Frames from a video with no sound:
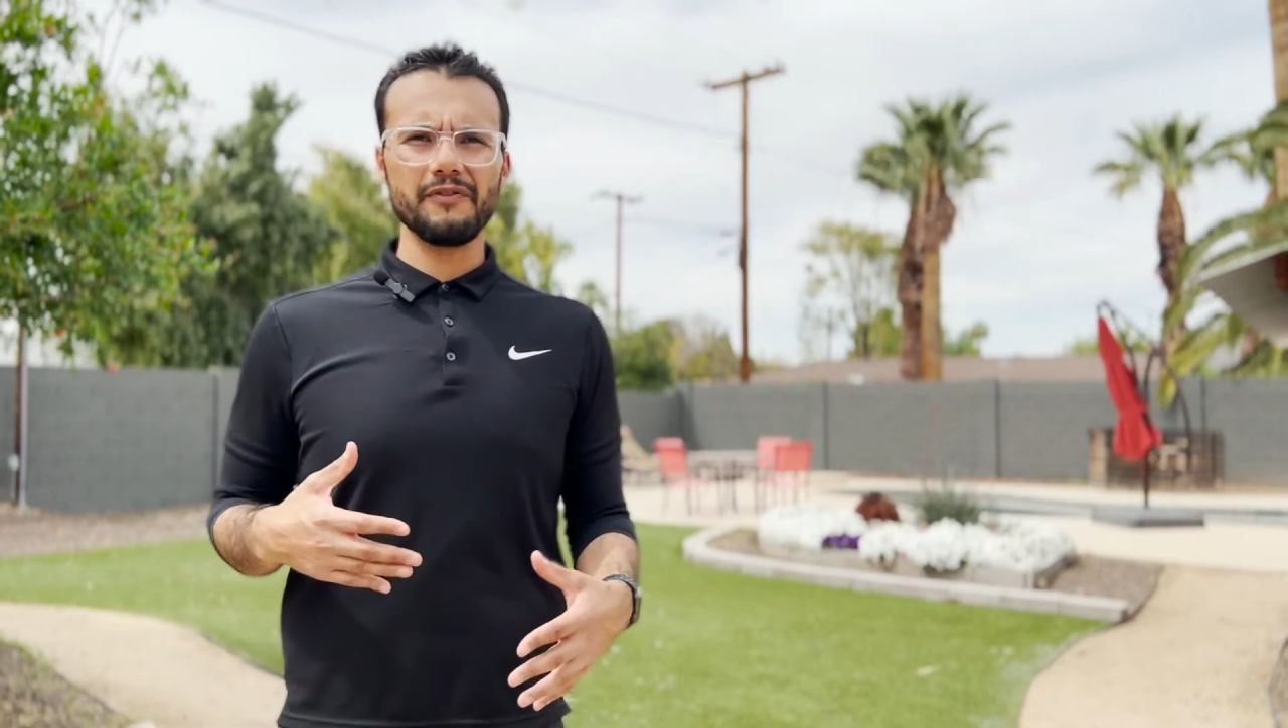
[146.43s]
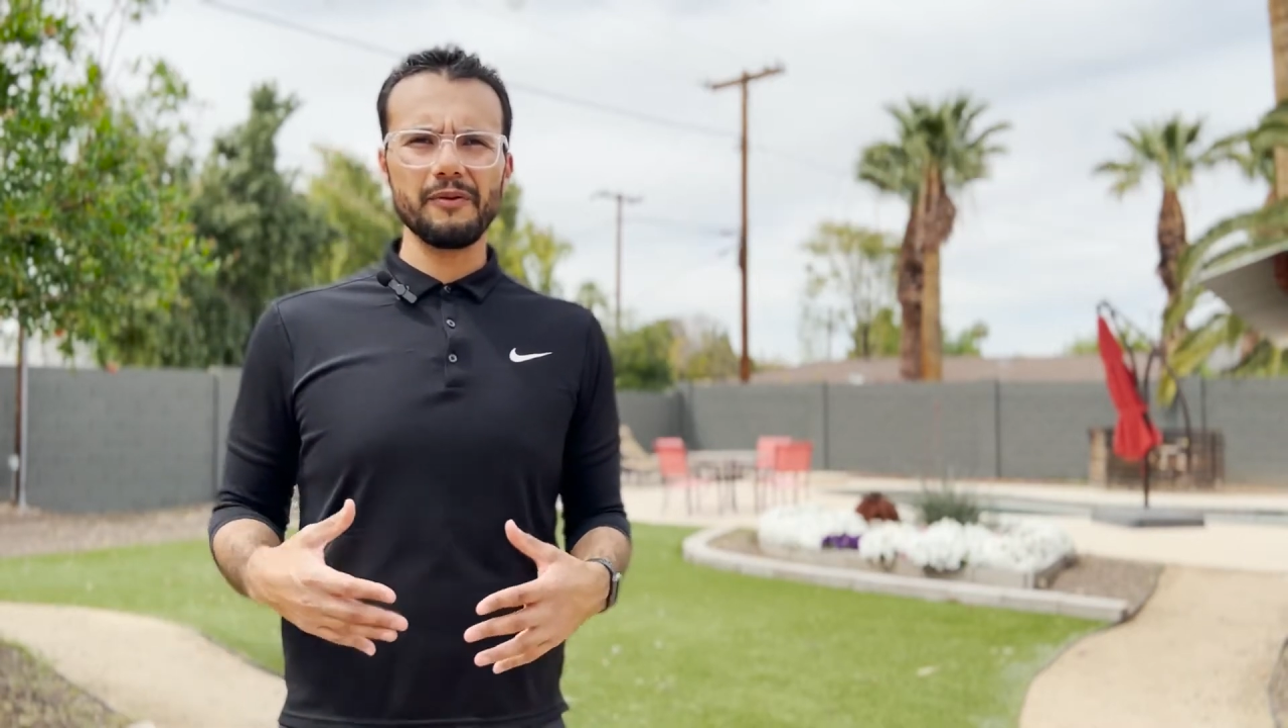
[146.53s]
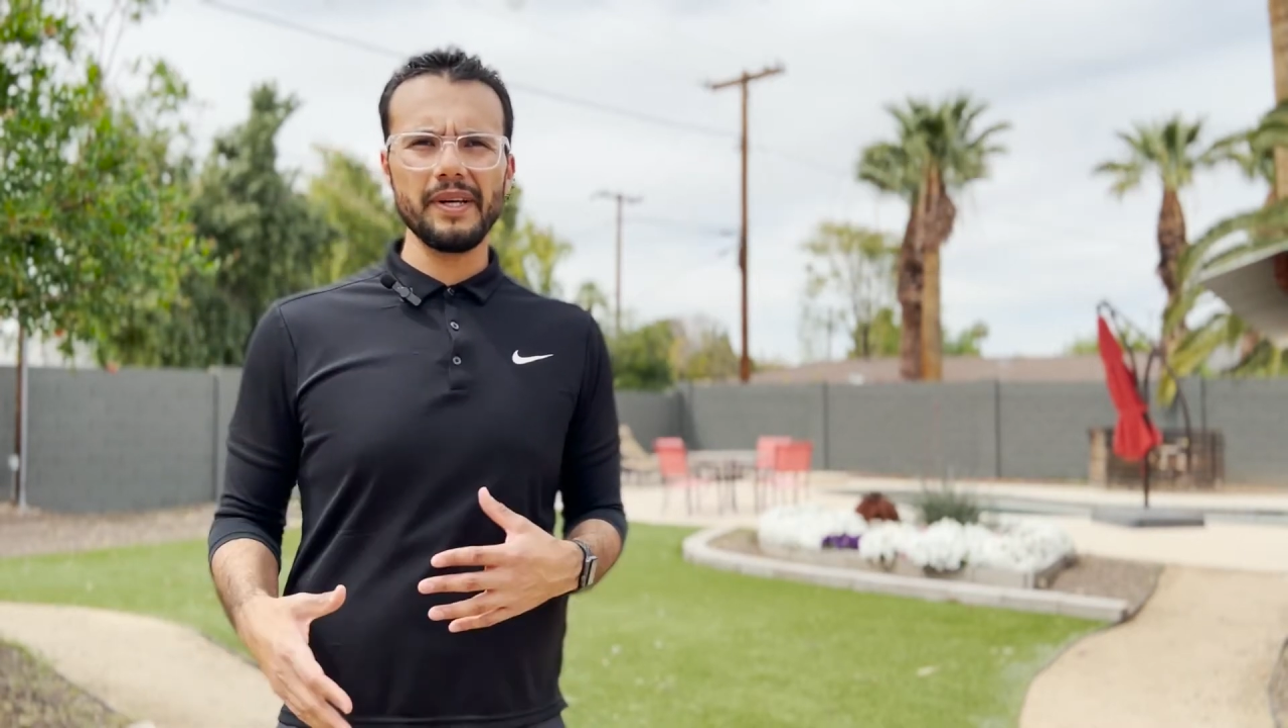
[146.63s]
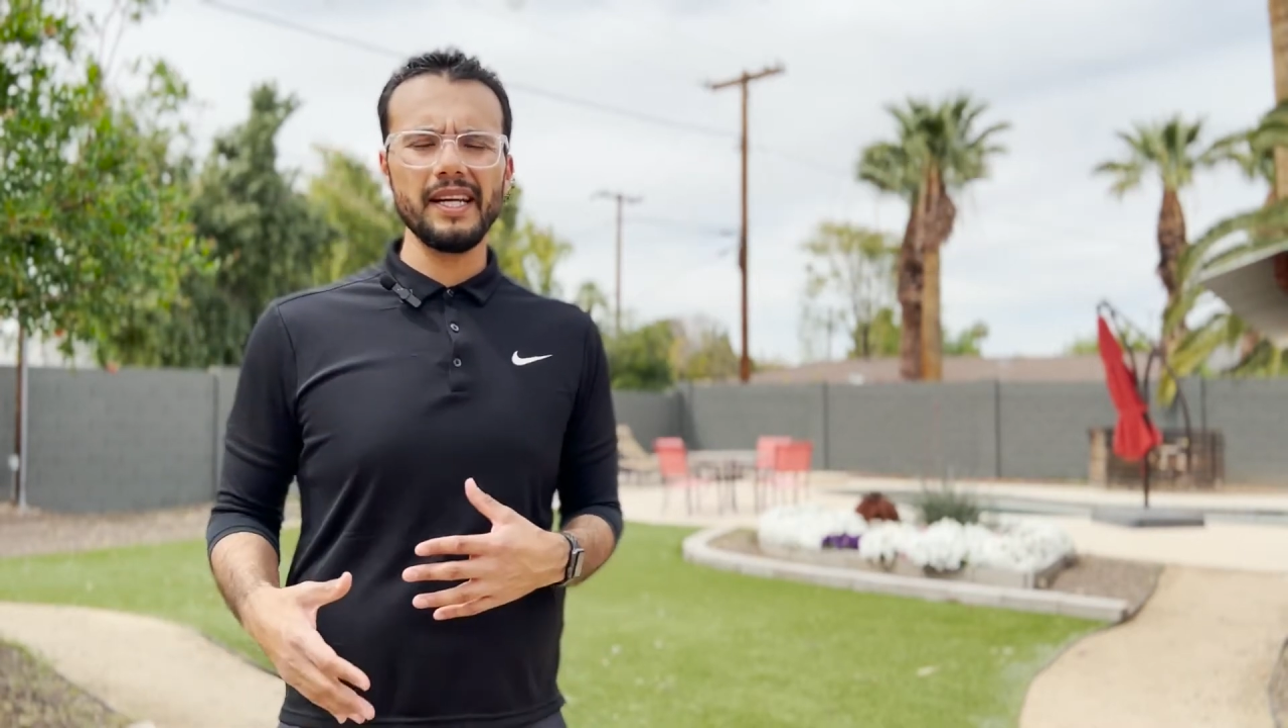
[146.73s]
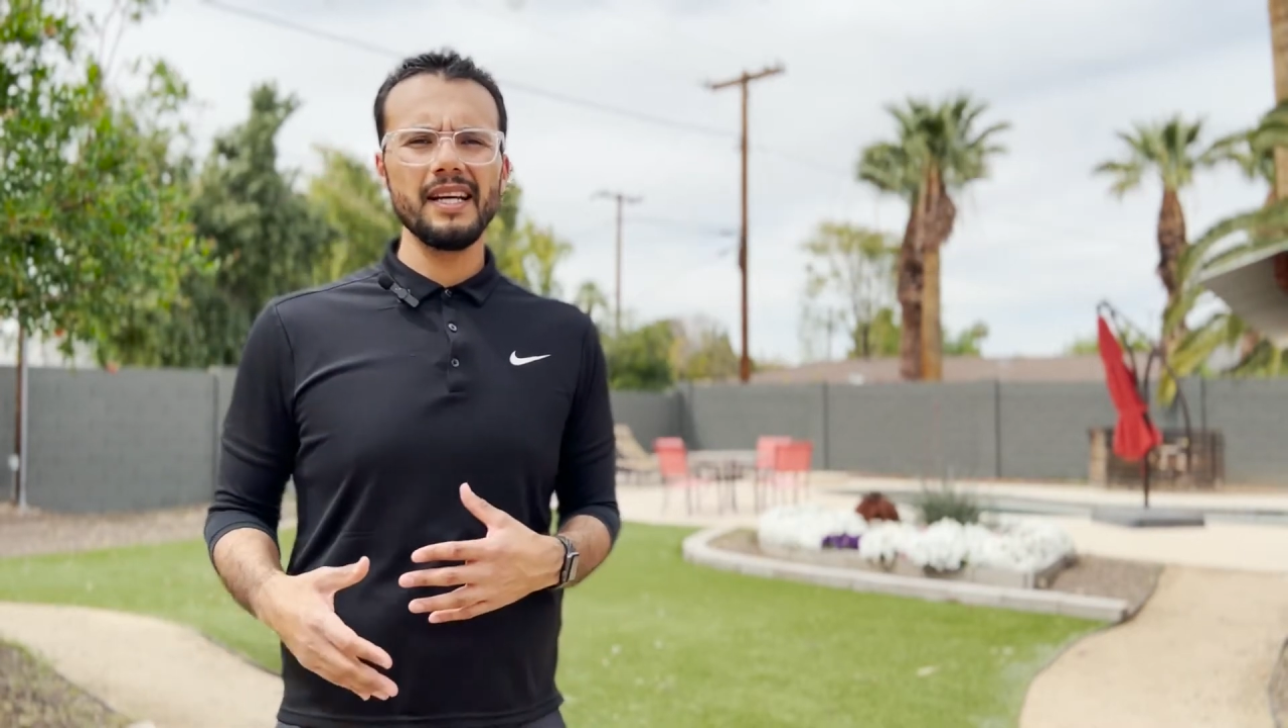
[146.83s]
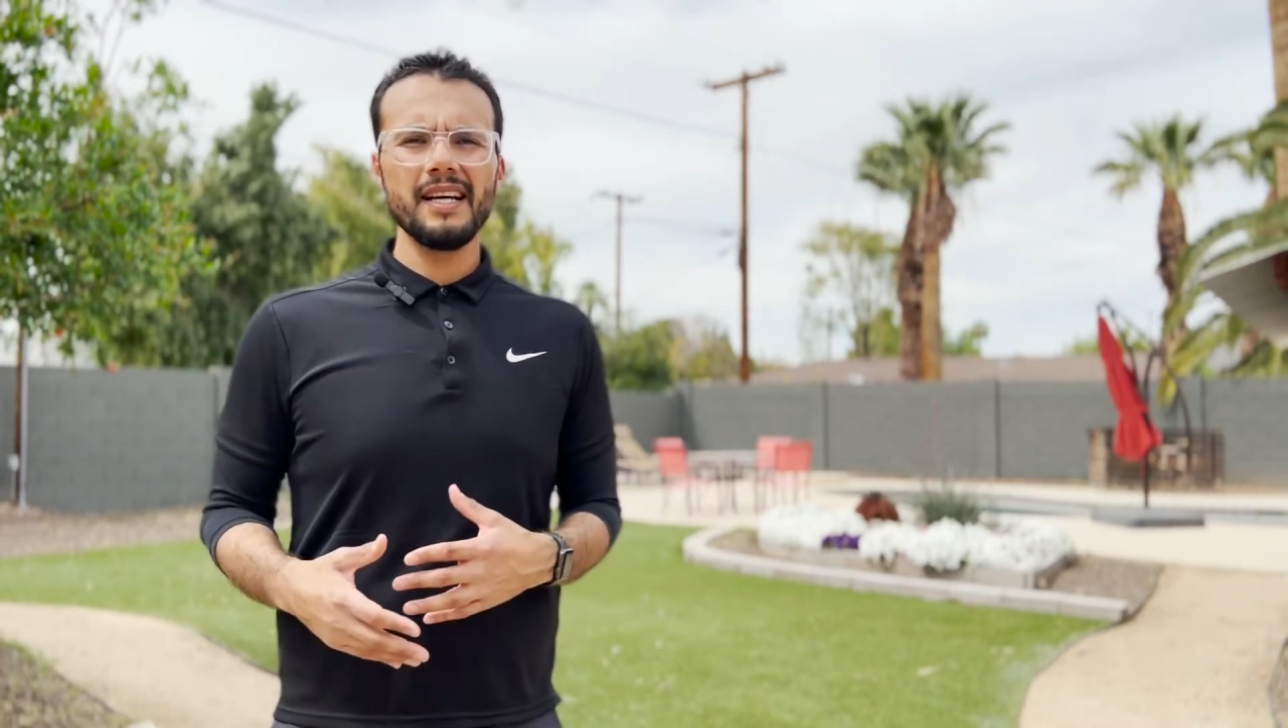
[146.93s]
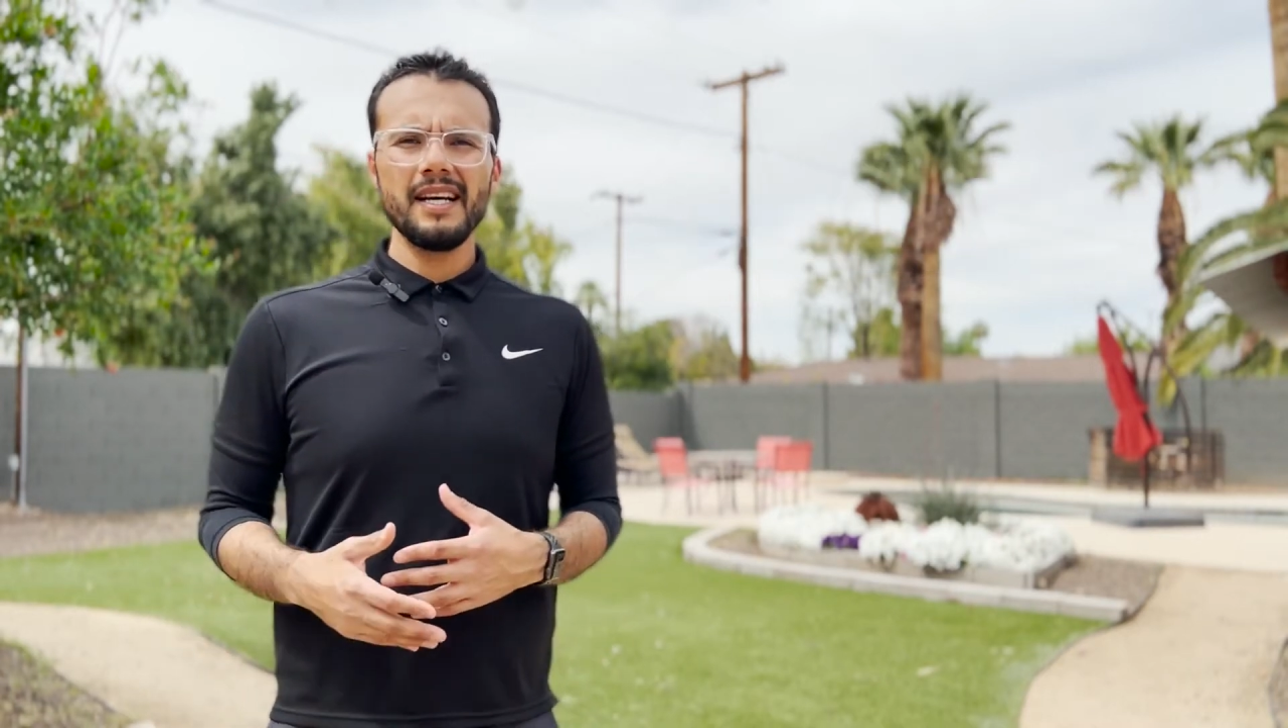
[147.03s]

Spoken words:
for me.